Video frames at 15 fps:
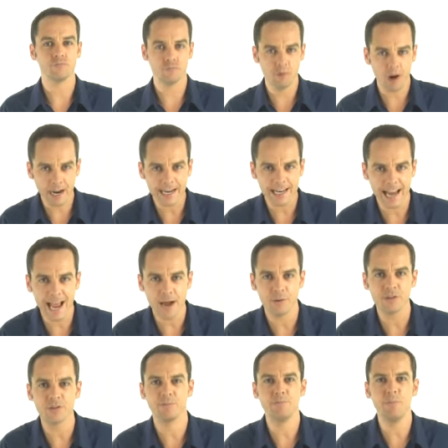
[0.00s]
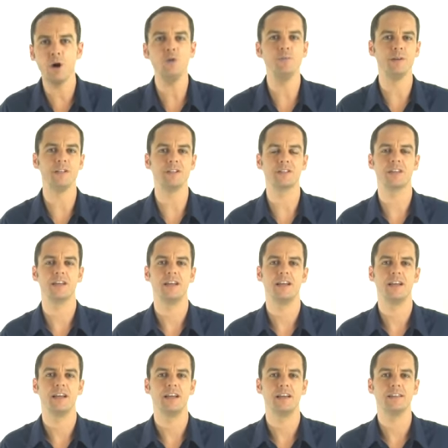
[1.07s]
right now at the moment
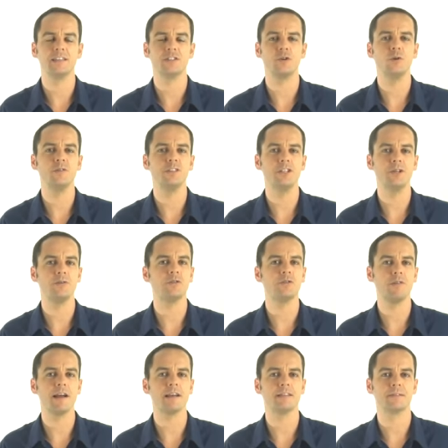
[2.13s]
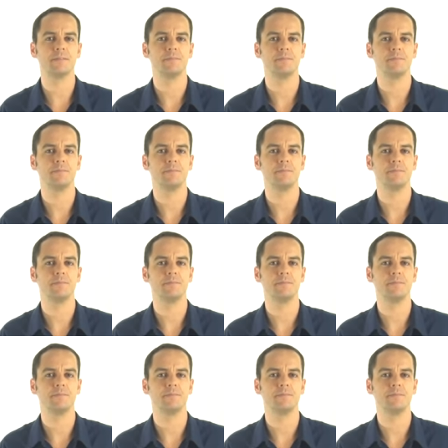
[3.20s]
that's causing you stress?